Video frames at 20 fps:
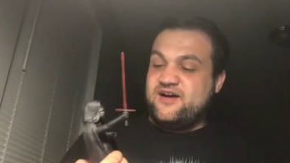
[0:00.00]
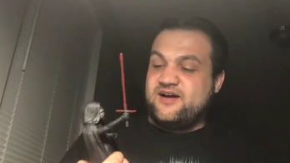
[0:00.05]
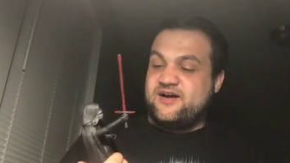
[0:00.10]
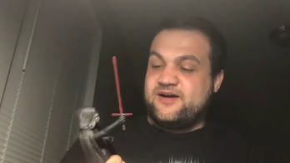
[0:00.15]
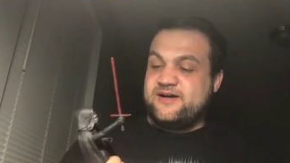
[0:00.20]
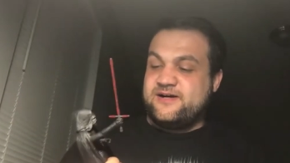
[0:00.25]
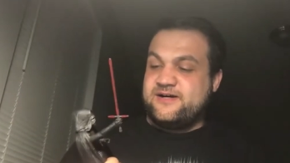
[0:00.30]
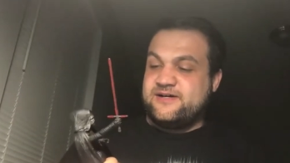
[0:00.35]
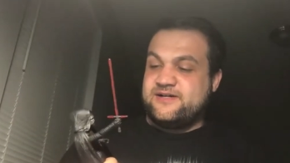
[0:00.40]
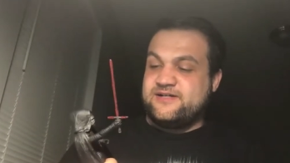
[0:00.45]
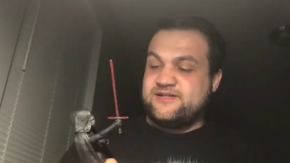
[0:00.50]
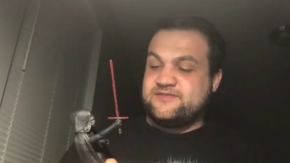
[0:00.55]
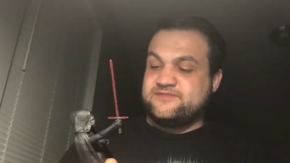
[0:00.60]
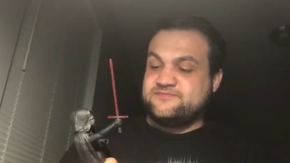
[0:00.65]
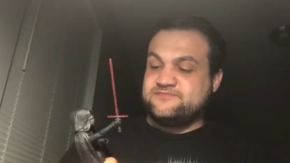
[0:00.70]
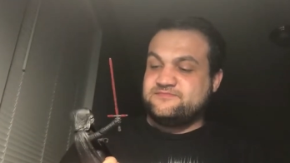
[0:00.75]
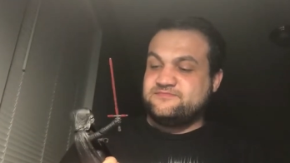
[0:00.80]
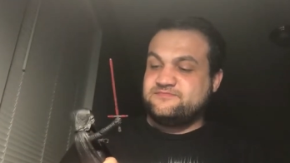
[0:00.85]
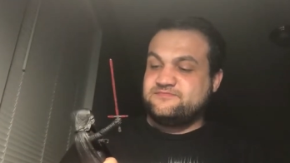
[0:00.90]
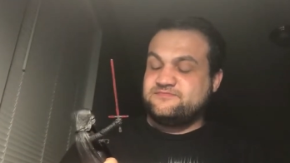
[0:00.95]

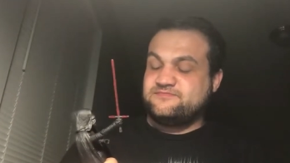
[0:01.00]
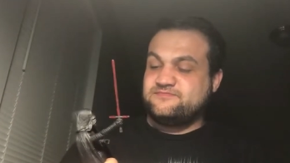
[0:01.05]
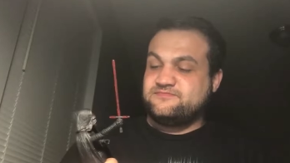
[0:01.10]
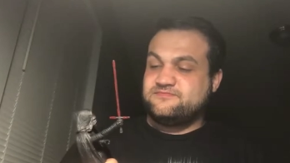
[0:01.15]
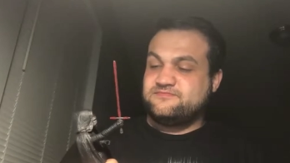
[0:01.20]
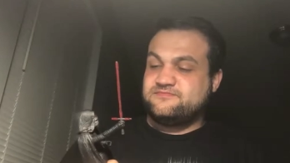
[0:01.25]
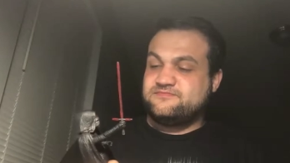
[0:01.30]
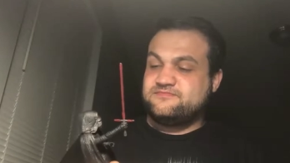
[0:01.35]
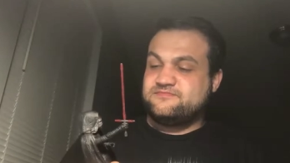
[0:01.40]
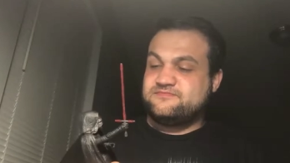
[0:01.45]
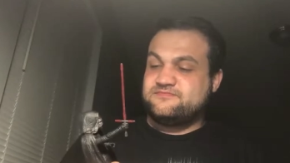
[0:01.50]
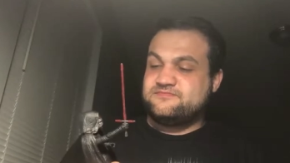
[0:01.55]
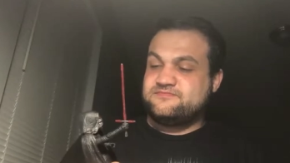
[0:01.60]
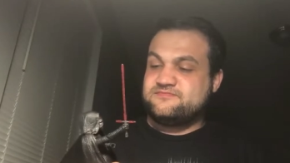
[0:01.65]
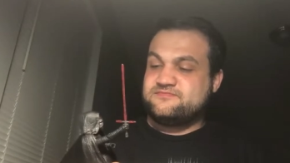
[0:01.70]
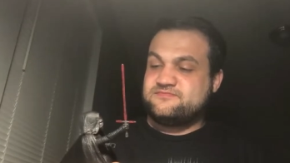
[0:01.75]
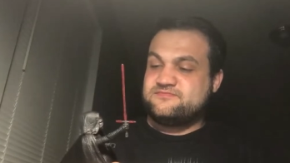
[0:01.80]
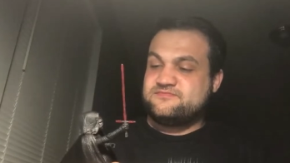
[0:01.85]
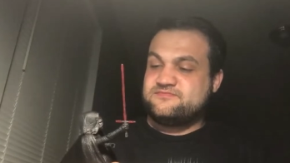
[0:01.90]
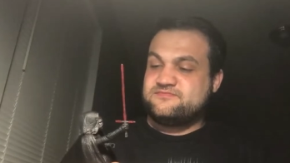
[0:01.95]
Um,
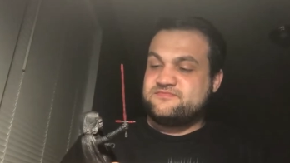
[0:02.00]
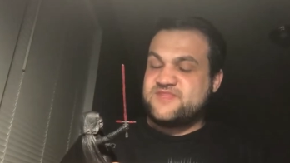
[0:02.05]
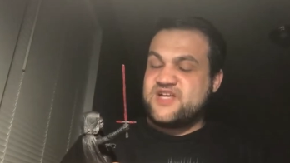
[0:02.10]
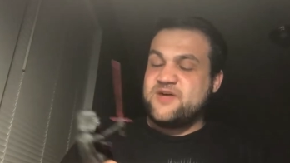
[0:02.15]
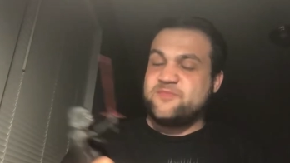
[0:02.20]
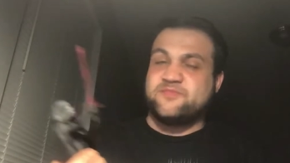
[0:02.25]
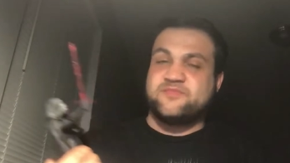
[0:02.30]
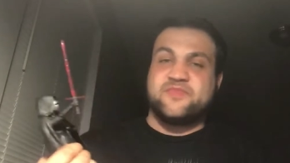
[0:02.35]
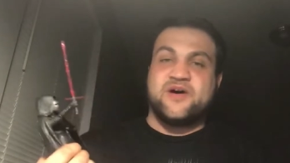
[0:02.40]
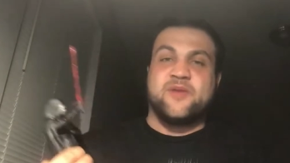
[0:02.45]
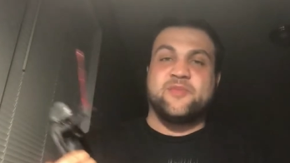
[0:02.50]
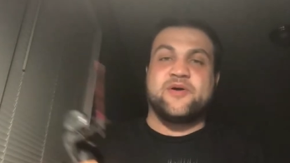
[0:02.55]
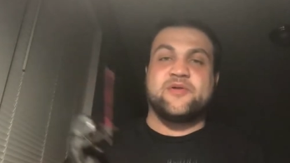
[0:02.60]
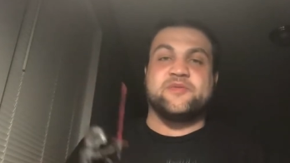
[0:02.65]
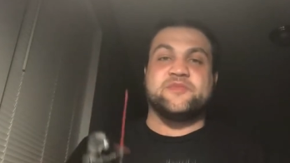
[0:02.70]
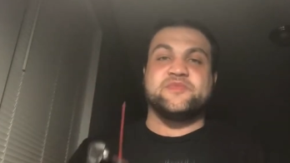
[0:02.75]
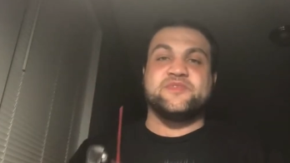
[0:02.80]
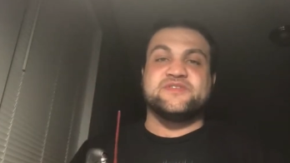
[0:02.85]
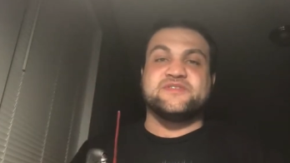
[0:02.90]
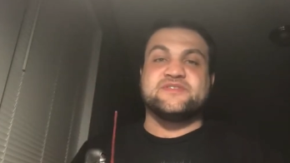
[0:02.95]
I'll, I'll,
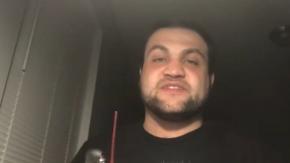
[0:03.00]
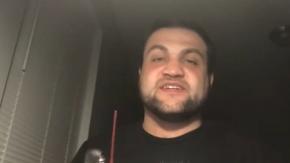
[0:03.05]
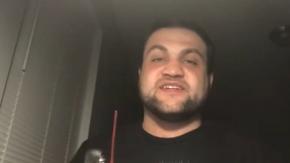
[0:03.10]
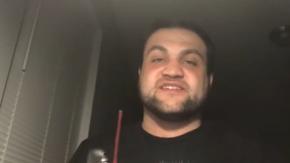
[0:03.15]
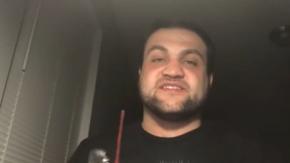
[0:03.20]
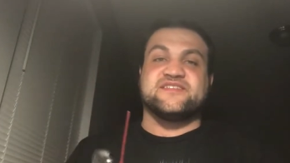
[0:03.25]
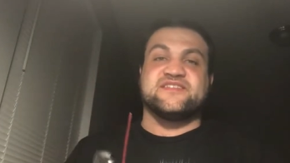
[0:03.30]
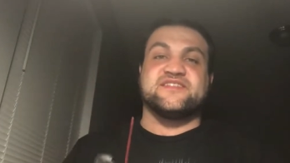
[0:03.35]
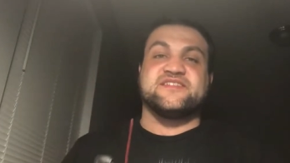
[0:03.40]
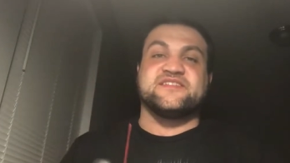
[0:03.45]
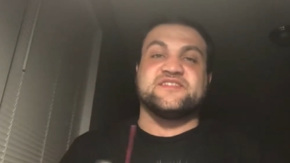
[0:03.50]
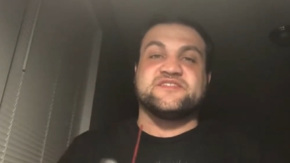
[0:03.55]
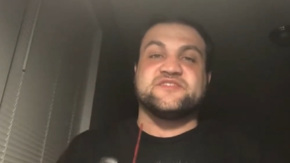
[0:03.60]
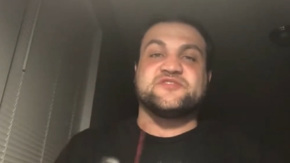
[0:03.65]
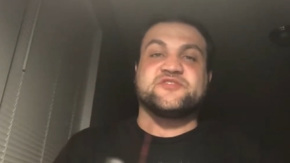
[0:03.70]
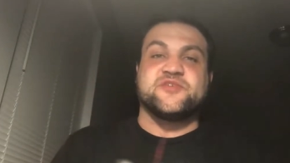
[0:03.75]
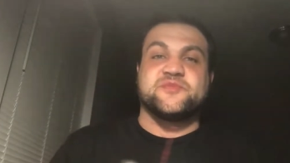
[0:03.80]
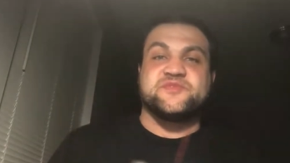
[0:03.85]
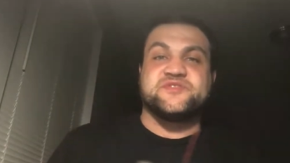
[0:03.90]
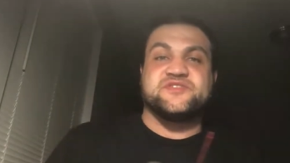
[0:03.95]
probably put links in the
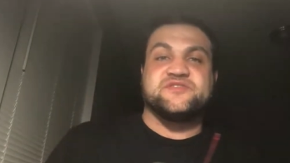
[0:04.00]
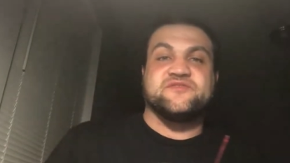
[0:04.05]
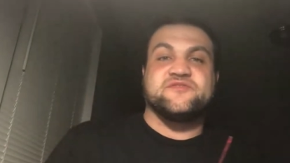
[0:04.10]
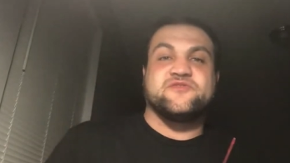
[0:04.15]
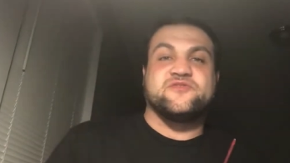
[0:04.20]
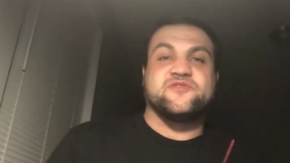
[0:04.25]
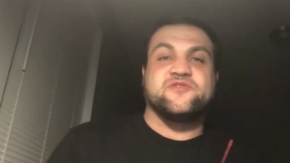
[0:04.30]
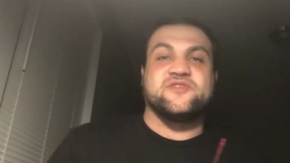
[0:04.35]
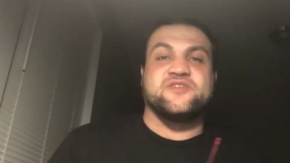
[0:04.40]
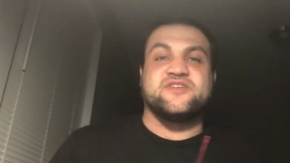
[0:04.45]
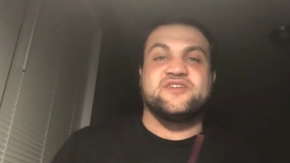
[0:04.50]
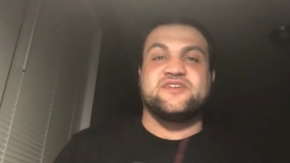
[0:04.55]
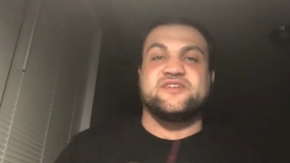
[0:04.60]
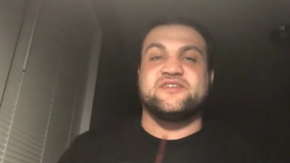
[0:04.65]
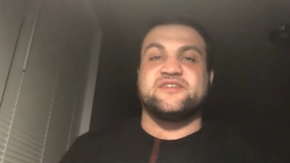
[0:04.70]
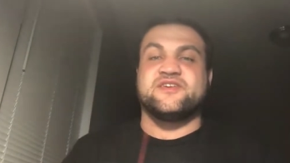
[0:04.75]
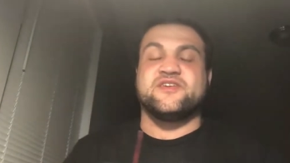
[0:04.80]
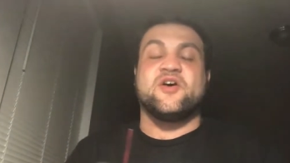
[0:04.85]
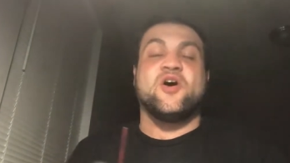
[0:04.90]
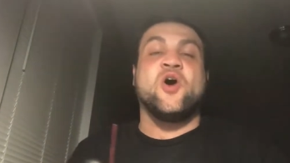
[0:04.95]
description for
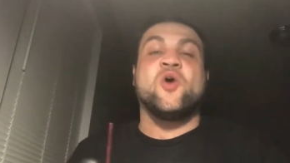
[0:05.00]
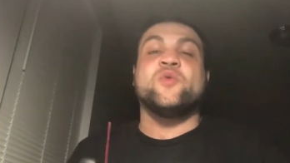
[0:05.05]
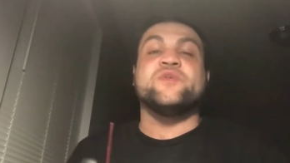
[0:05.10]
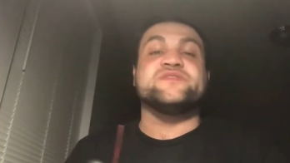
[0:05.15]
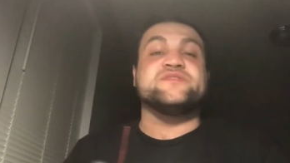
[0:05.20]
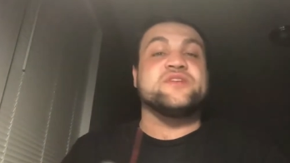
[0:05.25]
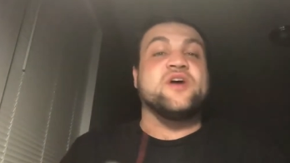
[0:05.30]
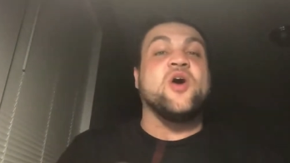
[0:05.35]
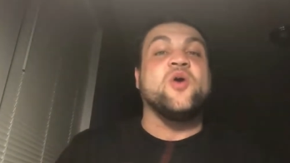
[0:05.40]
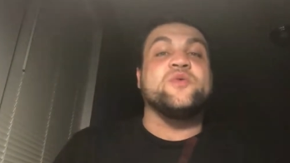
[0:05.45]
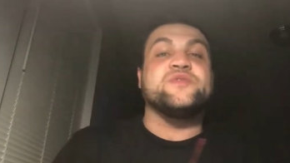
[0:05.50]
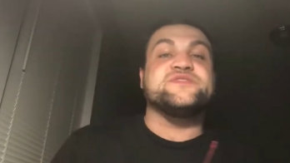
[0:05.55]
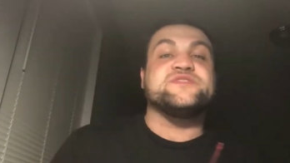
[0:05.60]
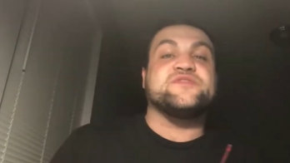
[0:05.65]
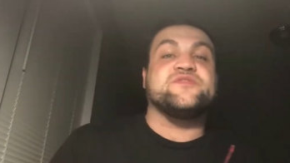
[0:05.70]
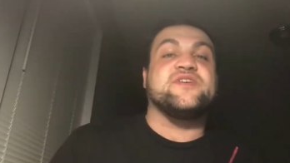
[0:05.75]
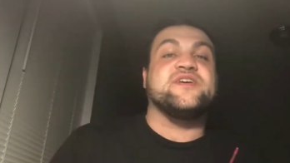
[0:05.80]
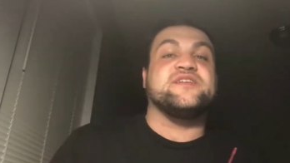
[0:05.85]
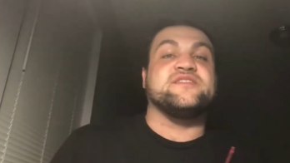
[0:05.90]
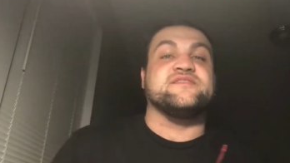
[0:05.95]
uh, you know Owen
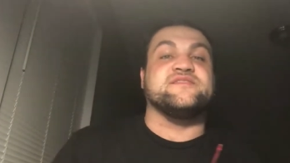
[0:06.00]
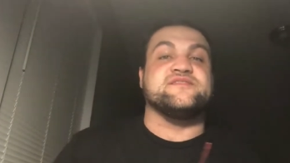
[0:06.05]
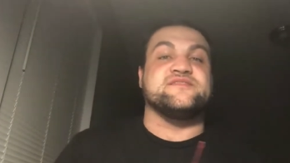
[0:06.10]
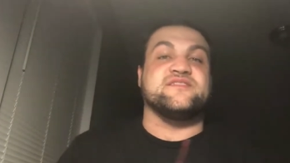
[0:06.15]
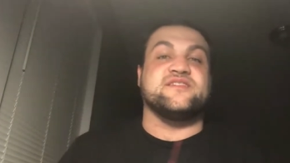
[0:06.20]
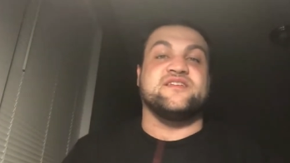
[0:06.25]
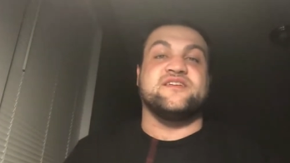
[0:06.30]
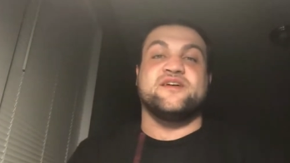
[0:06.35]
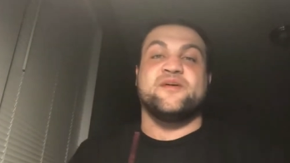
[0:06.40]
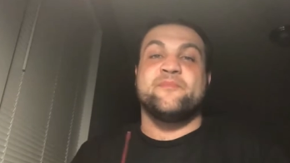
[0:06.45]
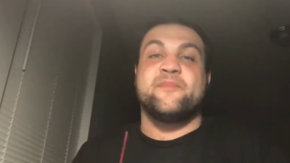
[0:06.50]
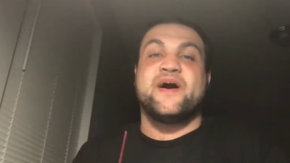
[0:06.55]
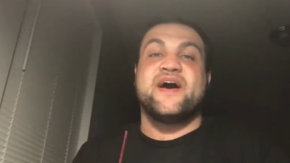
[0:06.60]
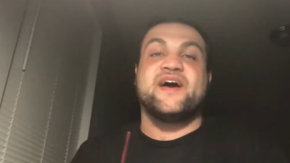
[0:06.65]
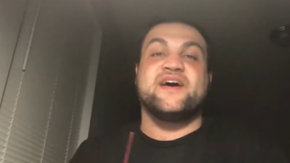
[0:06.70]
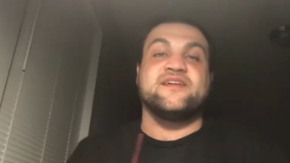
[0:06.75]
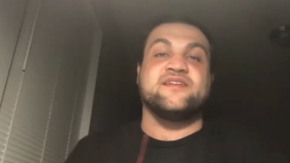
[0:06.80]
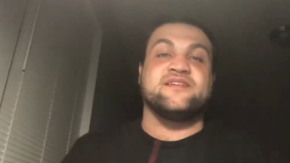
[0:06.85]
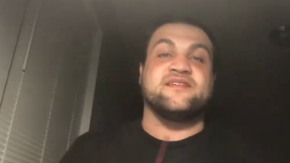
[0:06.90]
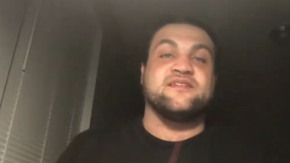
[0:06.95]
Owen's friends uh,
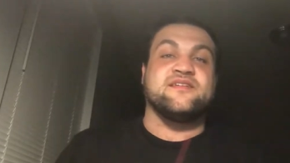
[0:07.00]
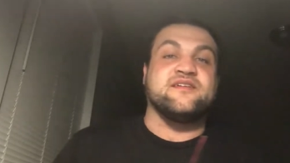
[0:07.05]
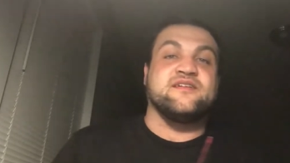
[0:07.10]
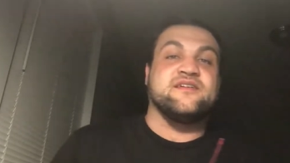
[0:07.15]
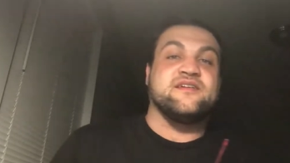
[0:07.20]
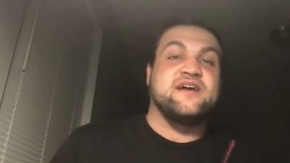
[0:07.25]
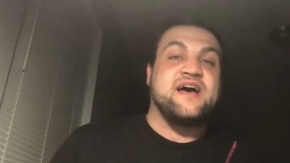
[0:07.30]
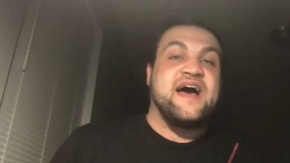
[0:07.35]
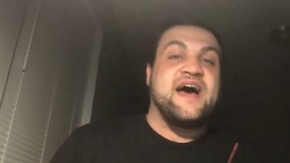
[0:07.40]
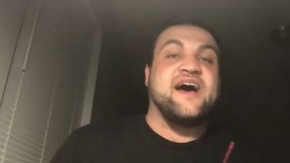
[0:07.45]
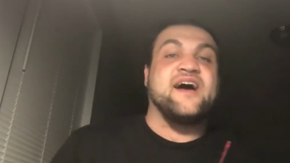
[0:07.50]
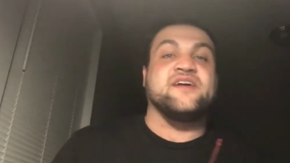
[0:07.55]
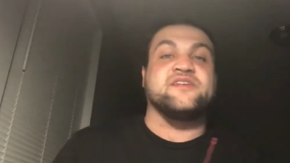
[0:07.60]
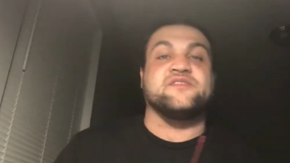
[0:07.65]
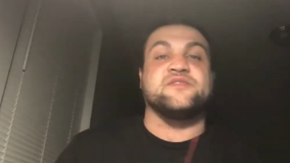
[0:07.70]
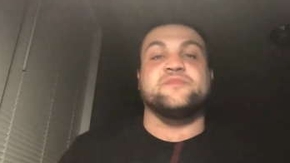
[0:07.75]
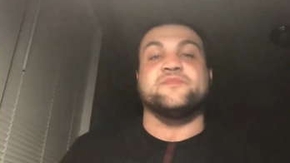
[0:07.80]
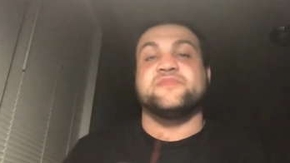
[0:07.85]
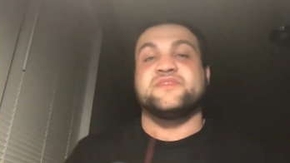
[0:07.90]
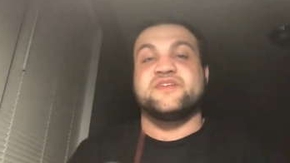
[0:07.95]
Matt and uh,
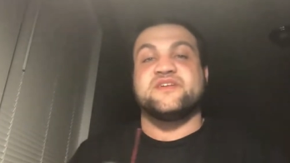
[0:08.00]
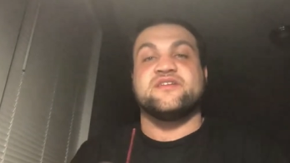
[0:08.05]
Adam.